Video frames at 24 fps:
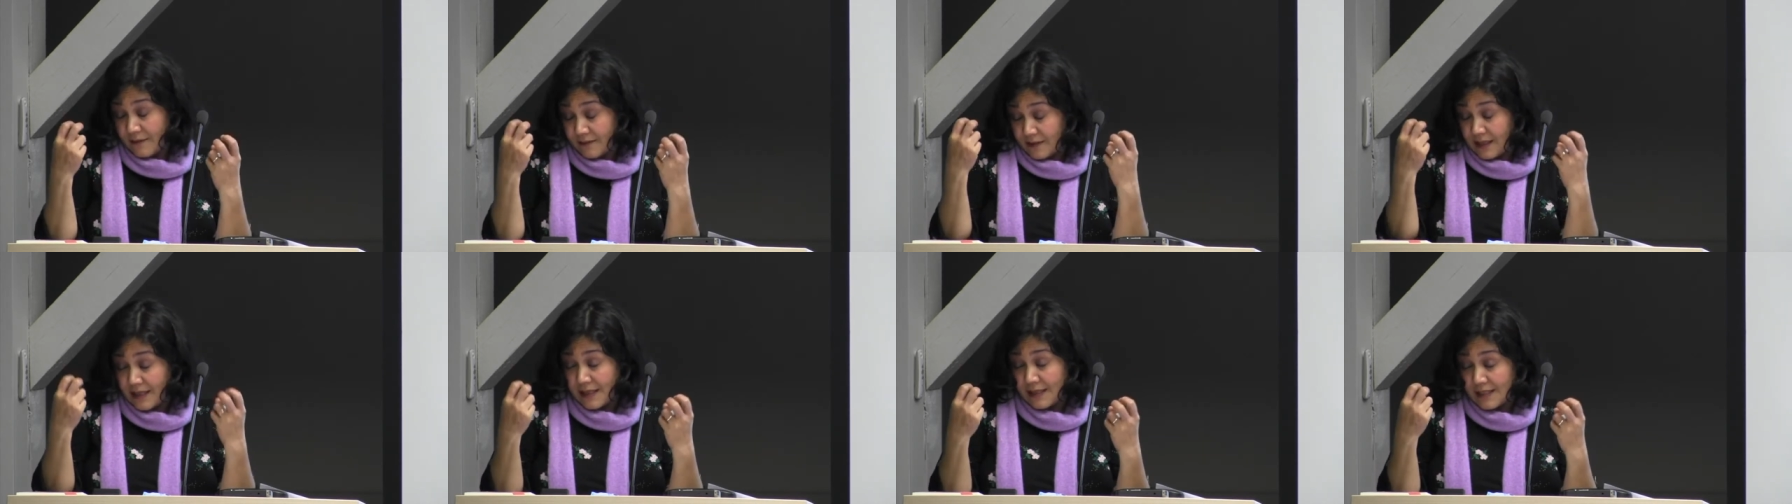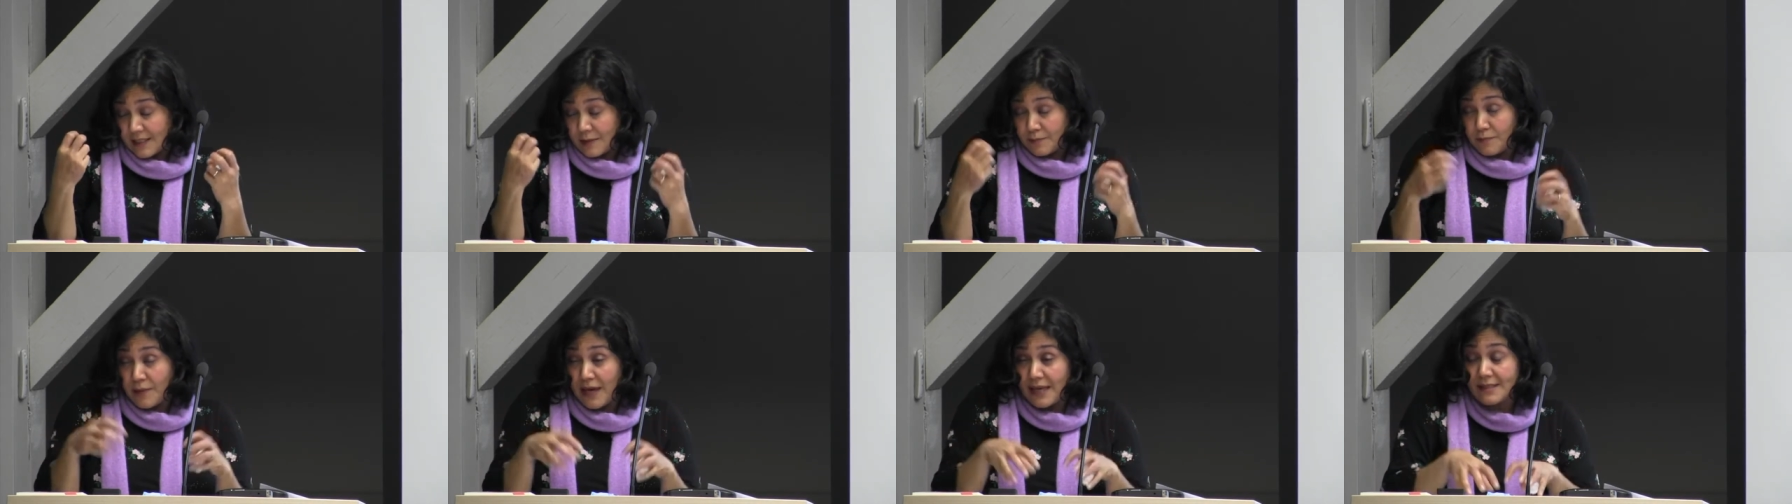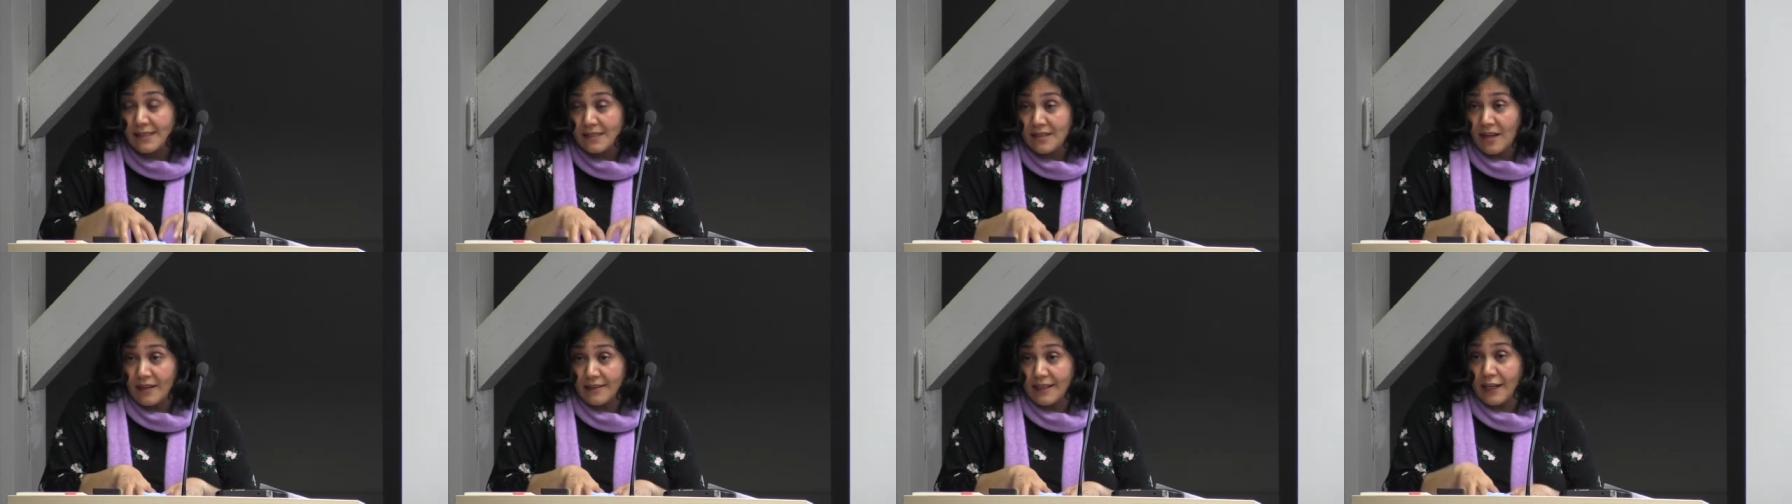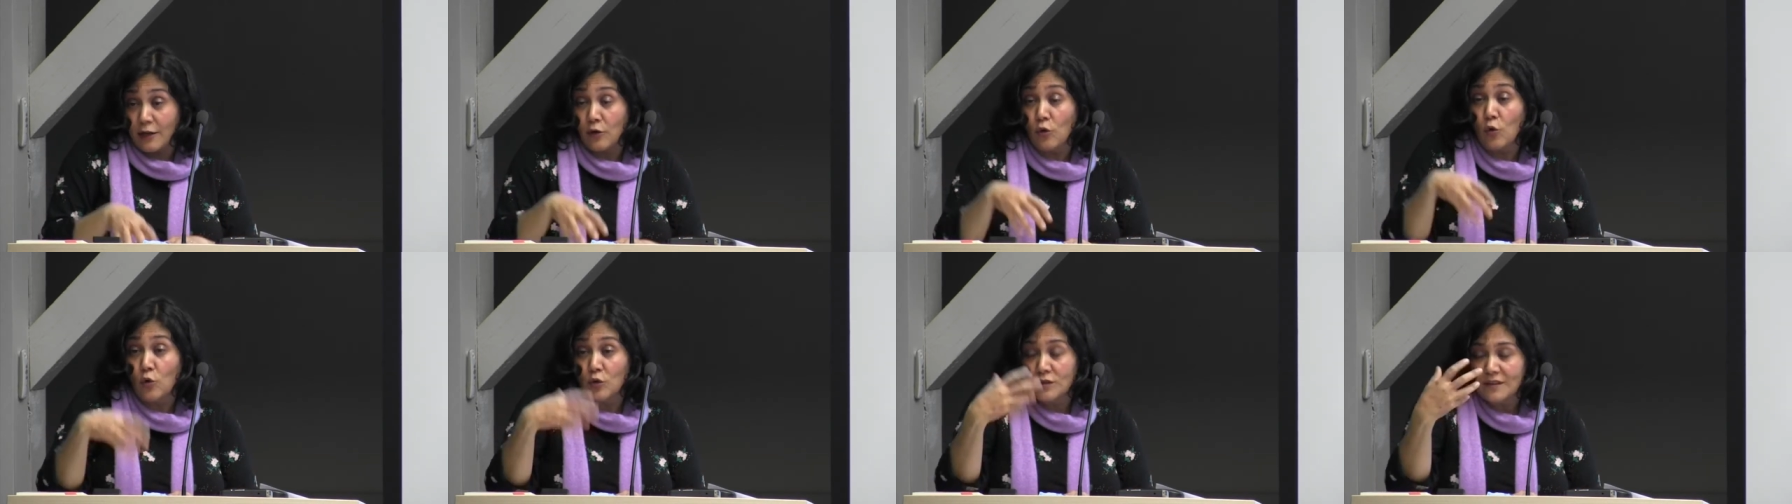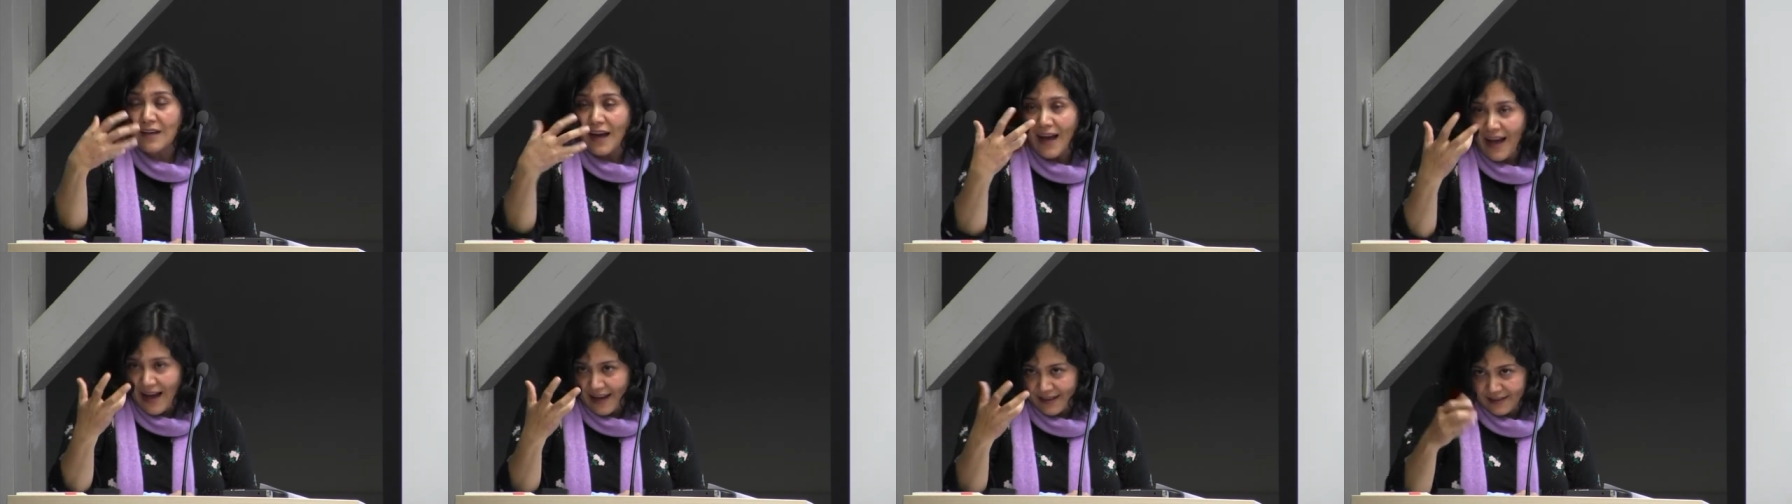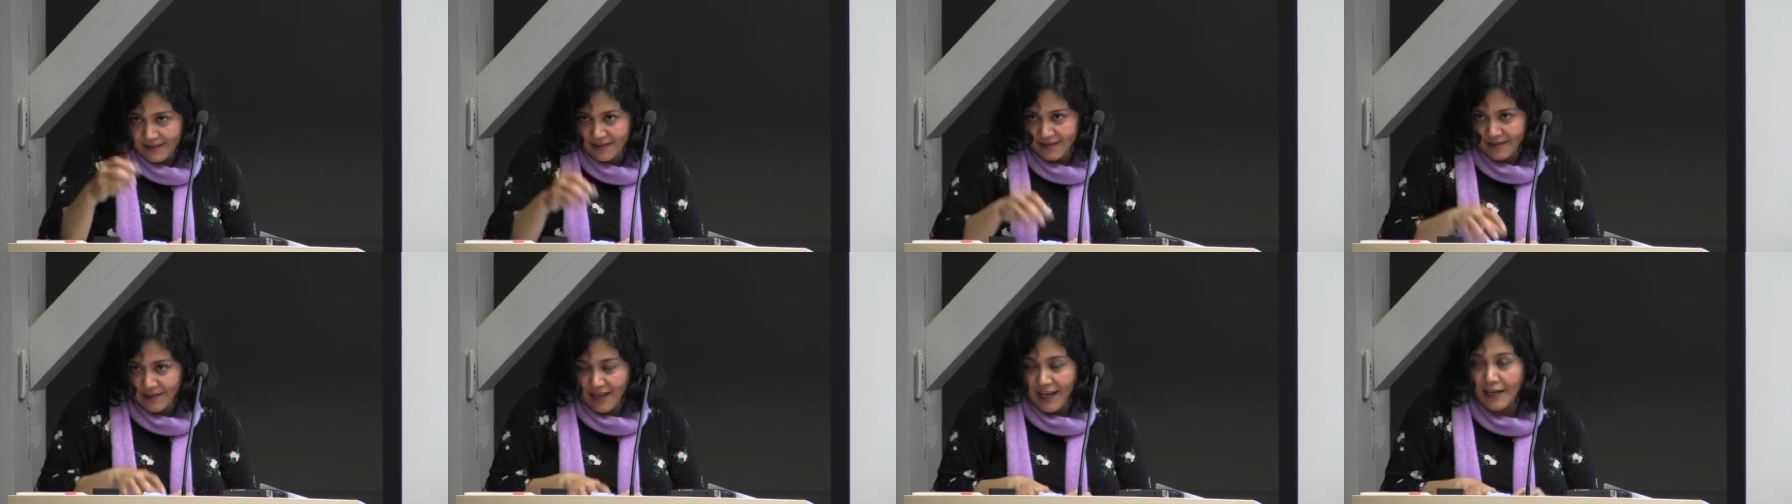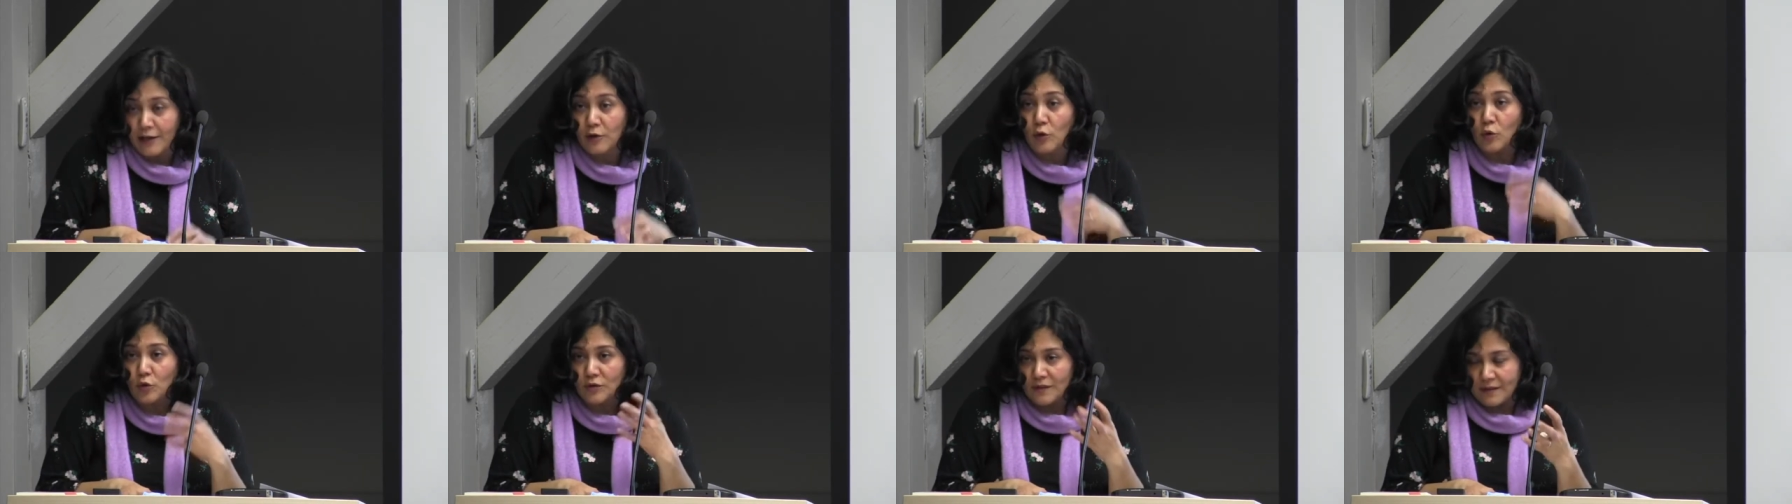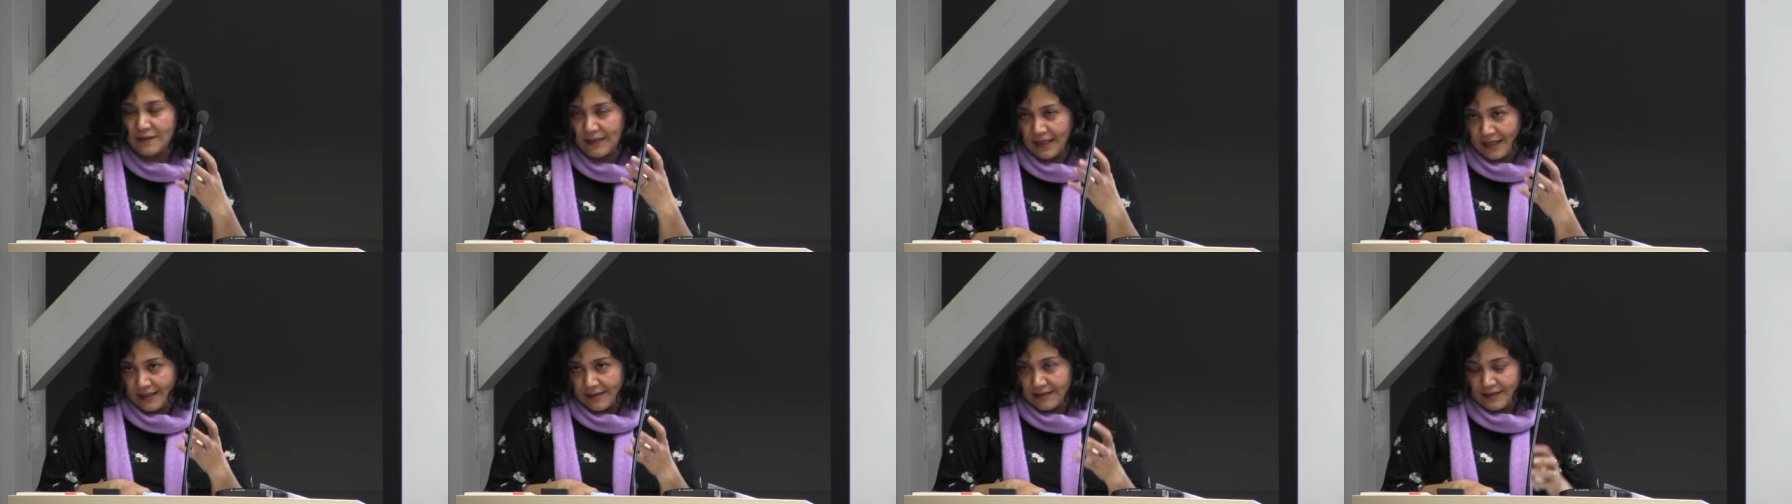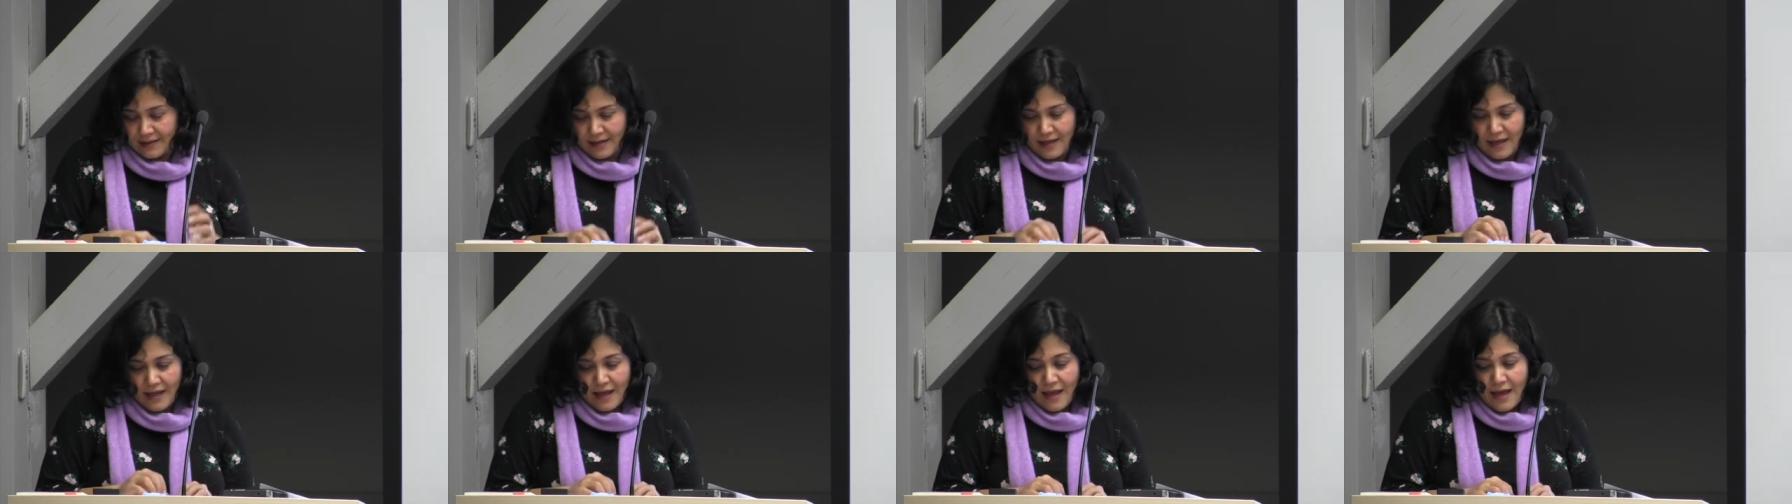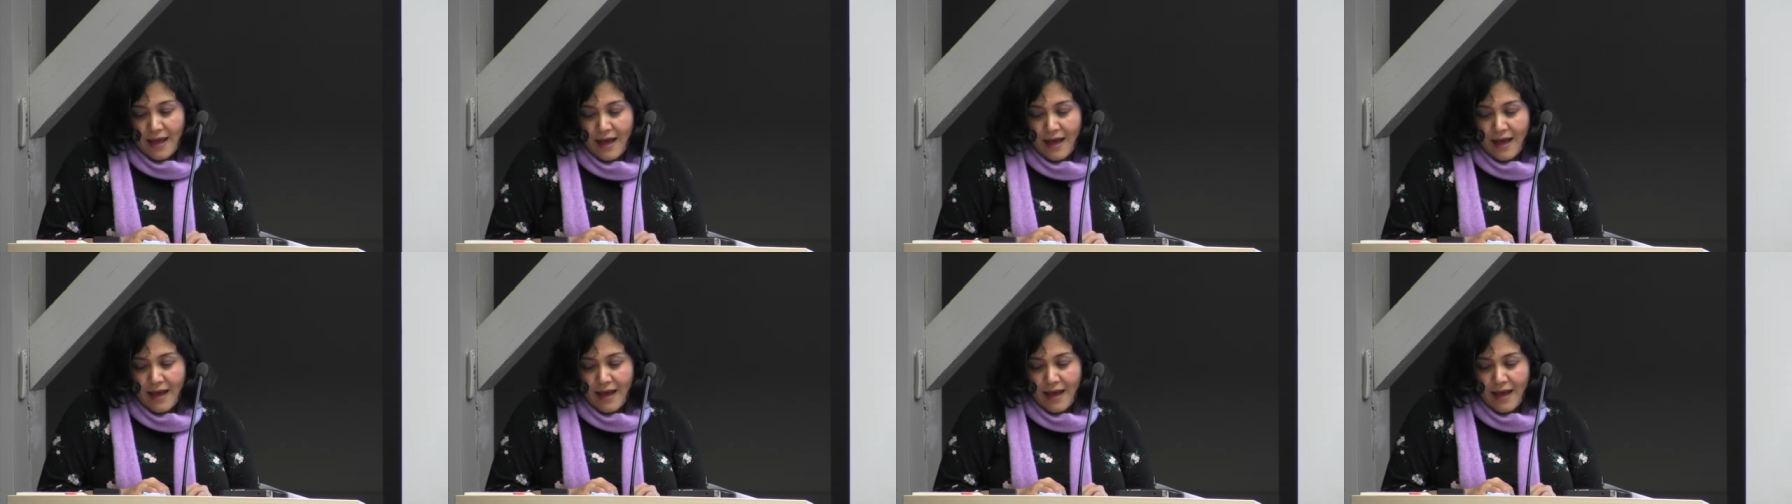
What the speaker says: did this based on a good act, a good deed.